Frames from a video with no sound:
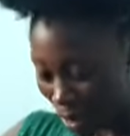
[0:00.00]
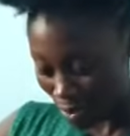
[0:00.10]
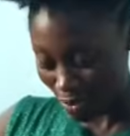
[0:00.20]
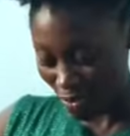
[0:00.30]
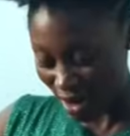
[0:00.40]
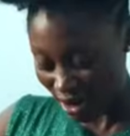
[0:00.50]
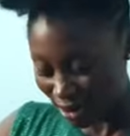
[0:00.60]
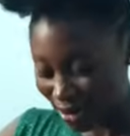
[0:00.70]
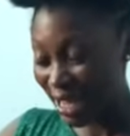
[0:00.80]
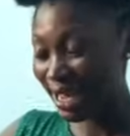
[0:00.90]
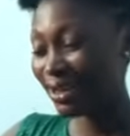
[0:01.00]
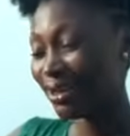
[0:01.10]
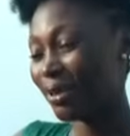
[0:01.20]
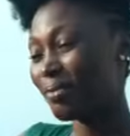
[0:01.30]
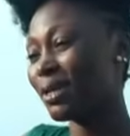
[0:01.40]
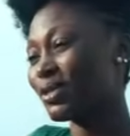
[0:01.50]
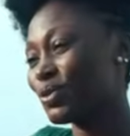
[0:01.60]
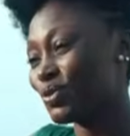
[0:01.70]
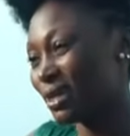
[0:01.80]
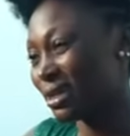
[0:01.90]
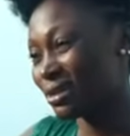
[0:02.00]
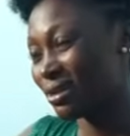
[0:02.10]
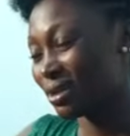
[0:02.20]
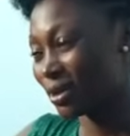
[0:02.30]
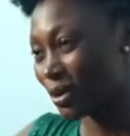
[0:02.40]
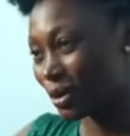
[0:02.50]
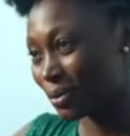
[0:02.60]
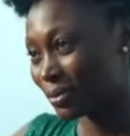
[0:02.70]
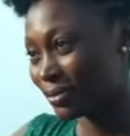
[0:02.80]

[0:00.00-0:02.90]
Oh, well, I came here 2 years ago.